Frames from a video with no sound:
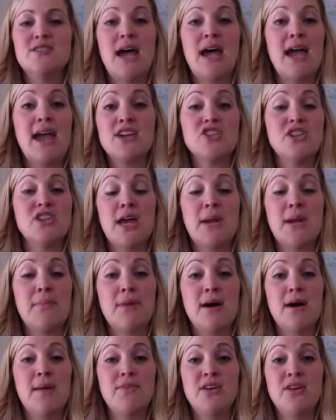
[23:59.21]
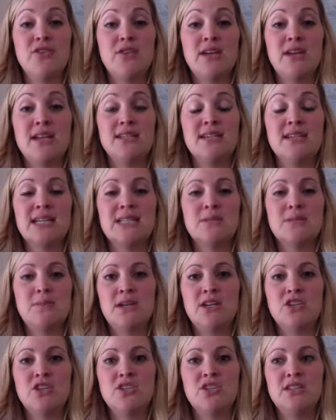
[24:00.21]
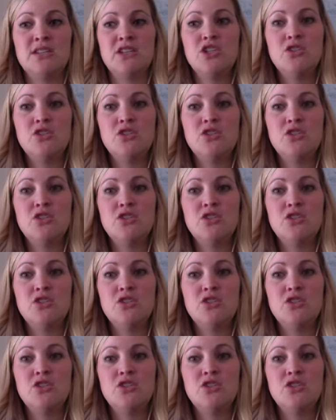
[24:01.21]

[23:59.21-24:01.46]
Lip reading: I actually had a mom the other day text me and she said,